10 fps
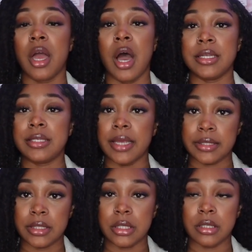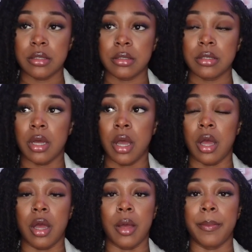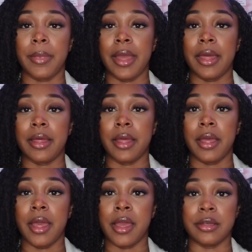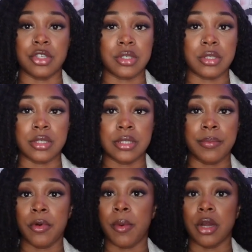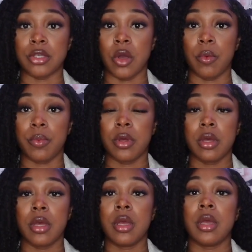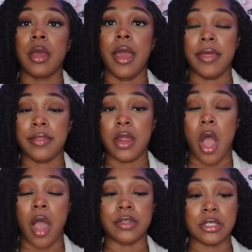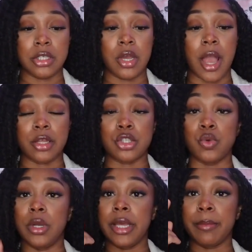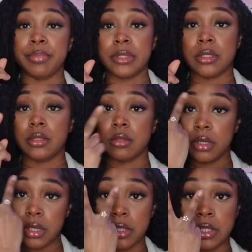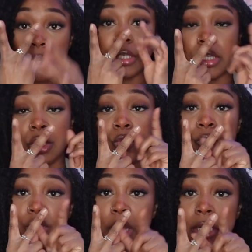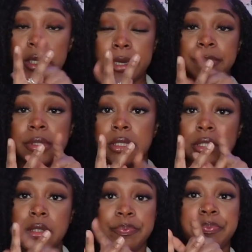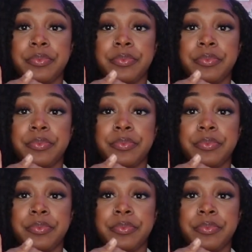unscented, and just a simple bar of soap. And then obviously you got your two lips. So these are the two vagina lips.